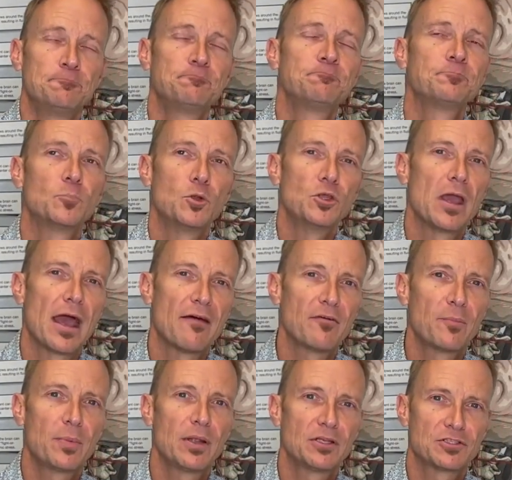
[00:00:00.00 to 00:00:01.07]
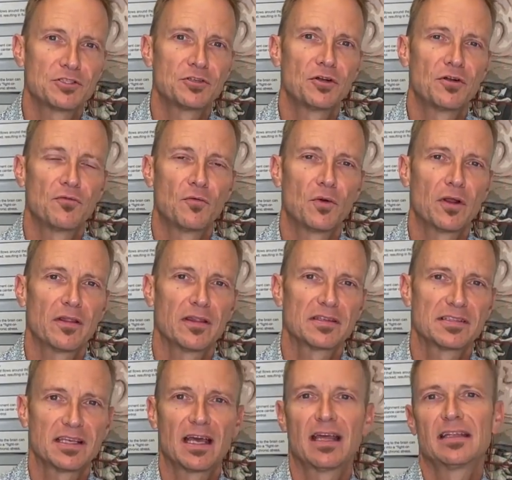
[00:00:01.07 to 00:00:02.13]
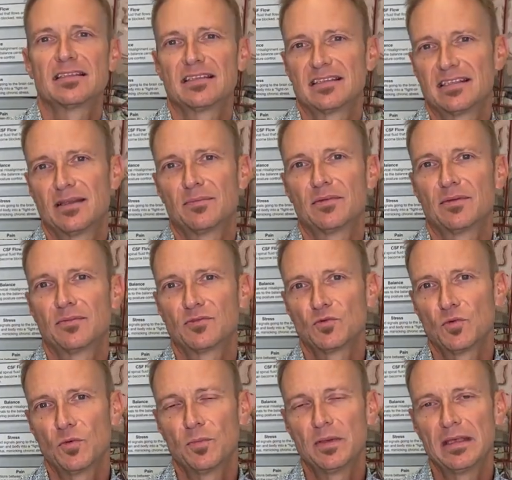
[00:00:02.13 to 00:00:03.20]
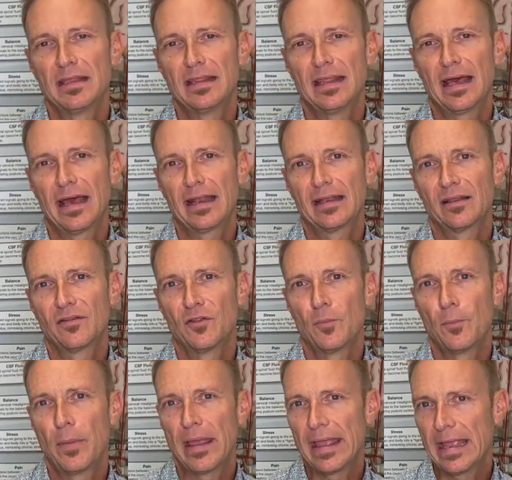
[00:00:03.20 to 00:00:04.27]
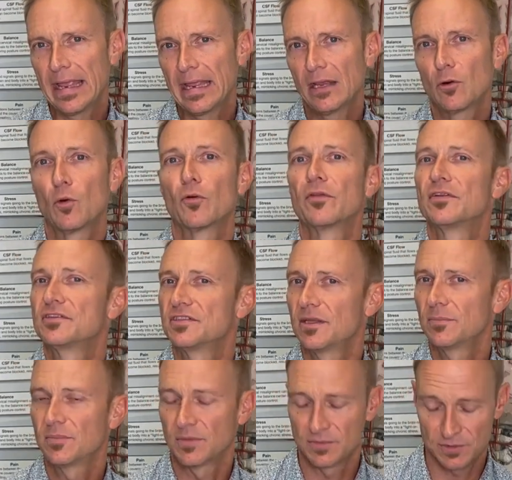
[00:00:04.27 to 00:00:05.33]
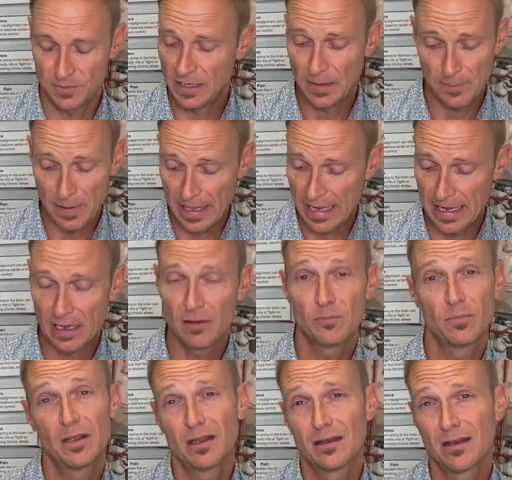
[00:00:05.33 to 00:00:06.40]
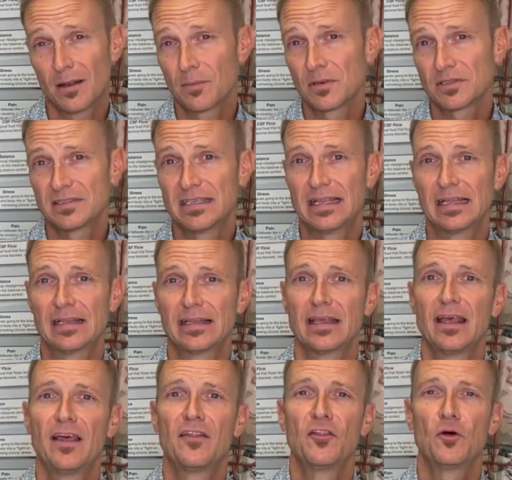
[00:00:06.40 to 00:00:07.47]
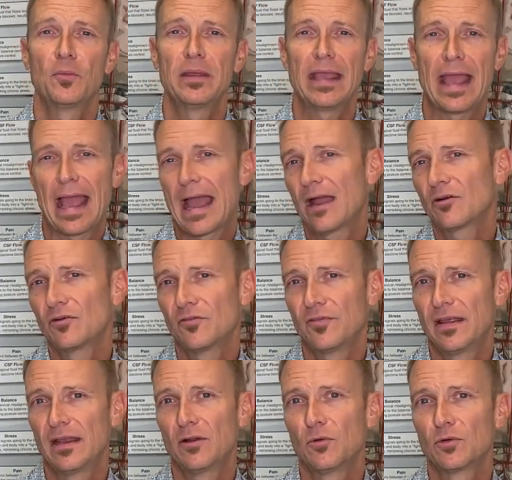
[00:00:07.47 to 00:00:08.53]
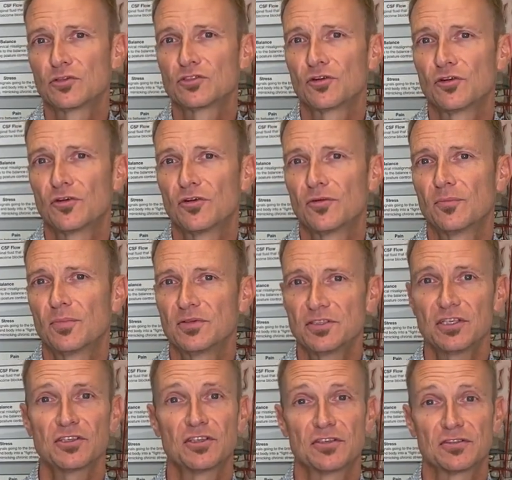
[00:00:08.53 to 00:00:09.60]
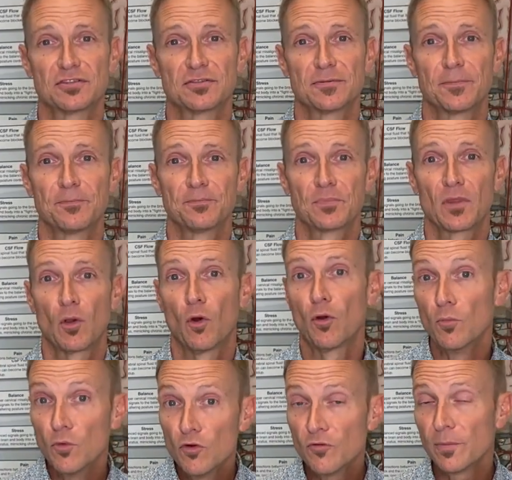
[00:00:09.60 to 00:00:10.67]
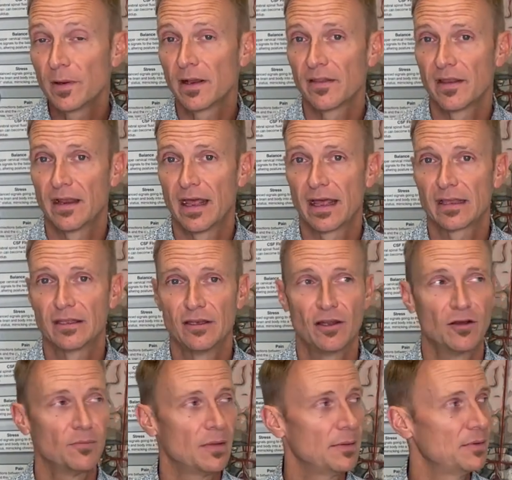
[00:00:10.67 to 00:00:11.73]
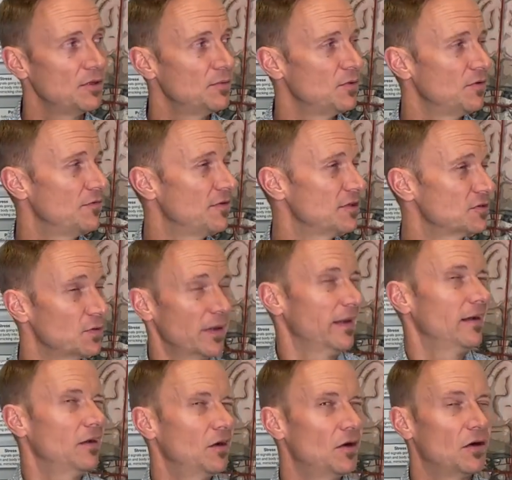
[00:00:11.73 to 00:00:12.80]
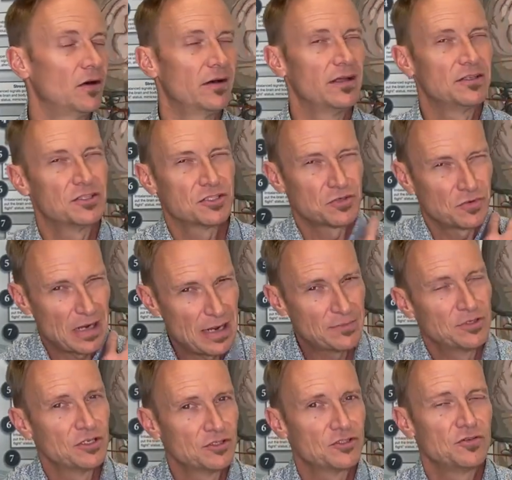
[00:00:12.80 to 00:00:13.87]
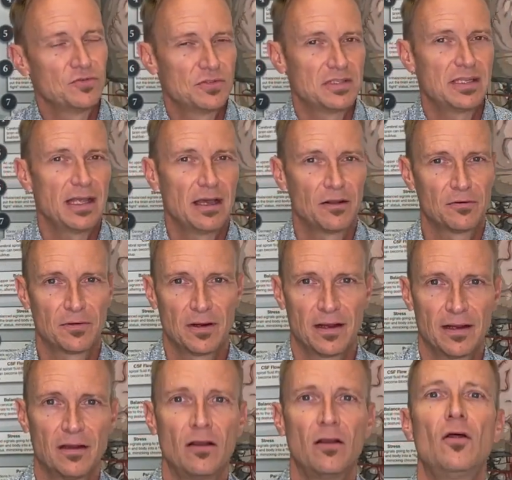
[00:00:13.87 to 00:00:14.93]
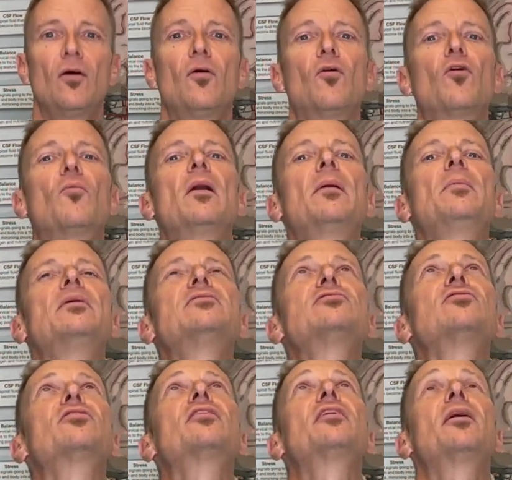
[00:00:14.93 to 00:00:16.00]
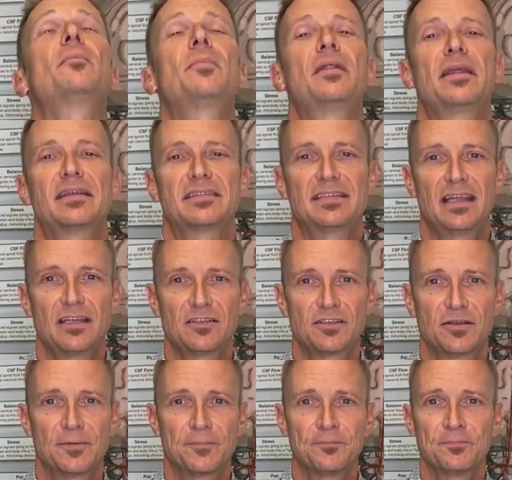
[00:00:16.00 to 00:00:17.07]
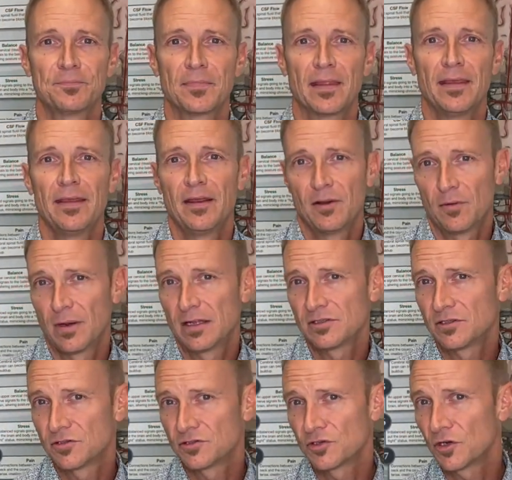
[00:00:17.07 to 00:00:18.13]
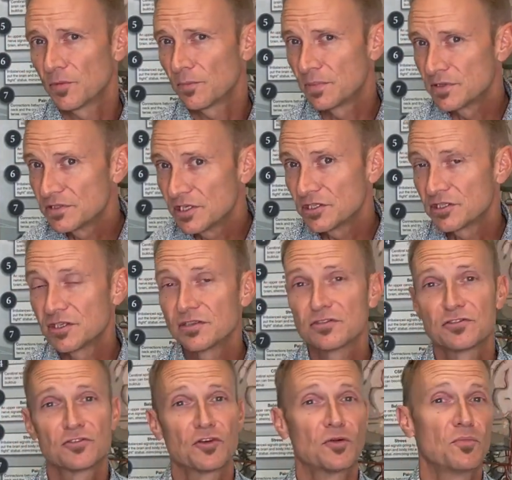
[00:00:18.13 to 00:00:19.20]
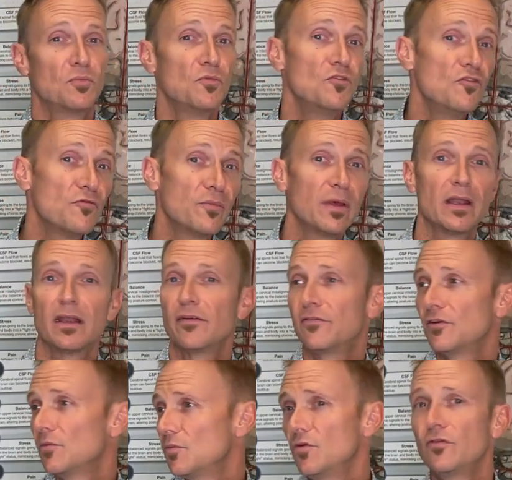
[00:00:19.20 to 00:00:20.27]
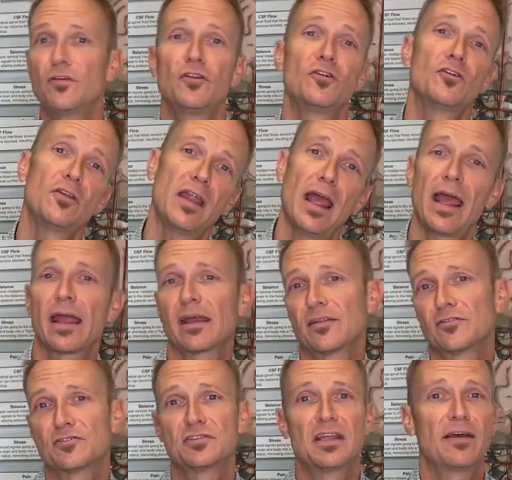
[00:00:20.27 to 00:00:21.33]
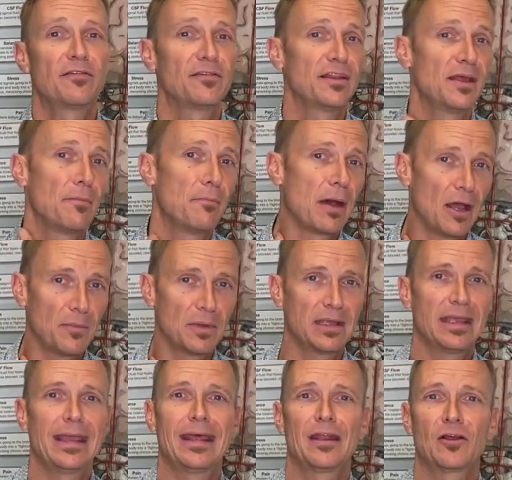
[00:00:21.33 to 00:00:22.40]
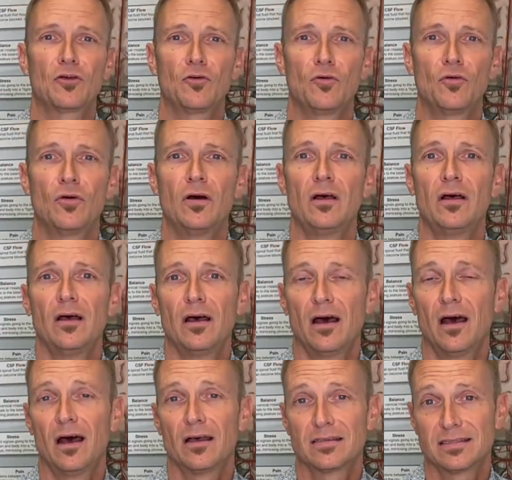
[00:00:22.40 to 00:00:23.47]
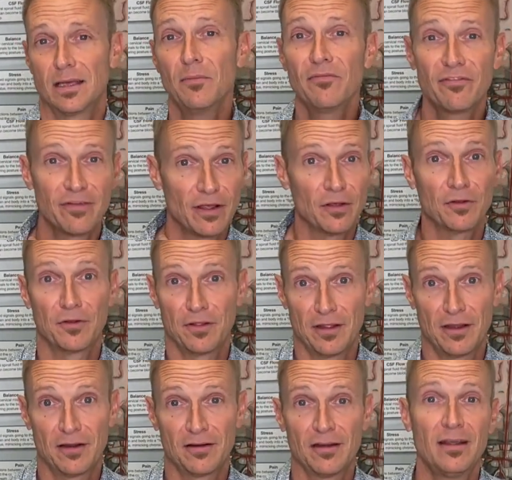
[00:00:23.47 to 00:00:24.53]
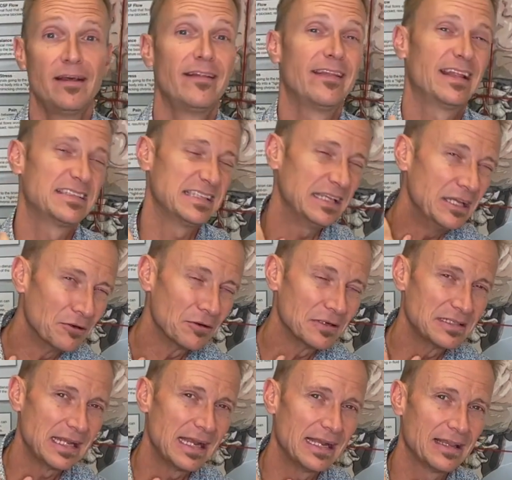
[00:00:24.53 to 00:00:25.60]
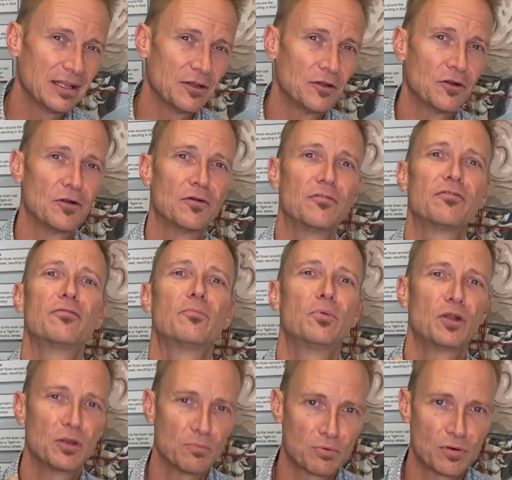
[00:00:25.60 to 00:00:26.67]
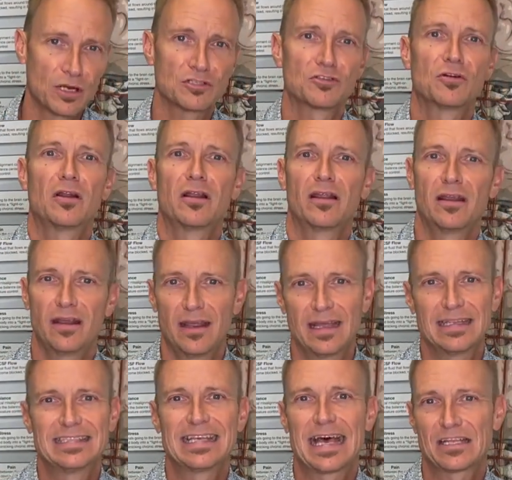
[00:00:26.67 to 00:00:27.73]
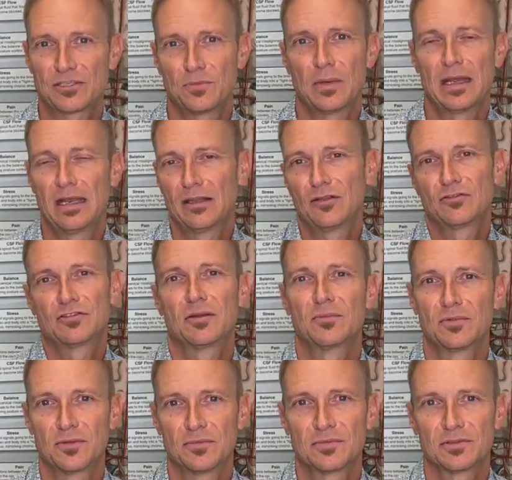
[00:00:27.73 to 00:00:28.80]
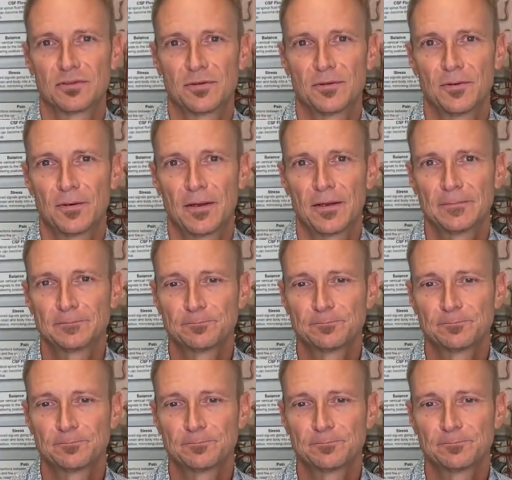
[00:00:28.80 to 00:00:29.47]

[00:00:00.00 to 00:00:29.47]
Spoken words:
when you have a pinched nerve, one of the signs and symptoms will be that the pain or the symptoms, be it pain, be it numbness, tingling, they'll be aggravated with certain positions or movement of the neck. You know, maybe you move this way and oh, it just grabs you and shoots down, right? Or maybe it's looking up an extension. Right, so certain positions, certain movement, if you're moving your neck, there's definitely a biomechanical subfailure there that's irritating the nerve, putting pressure on it, exacerbating those symptoms, okay?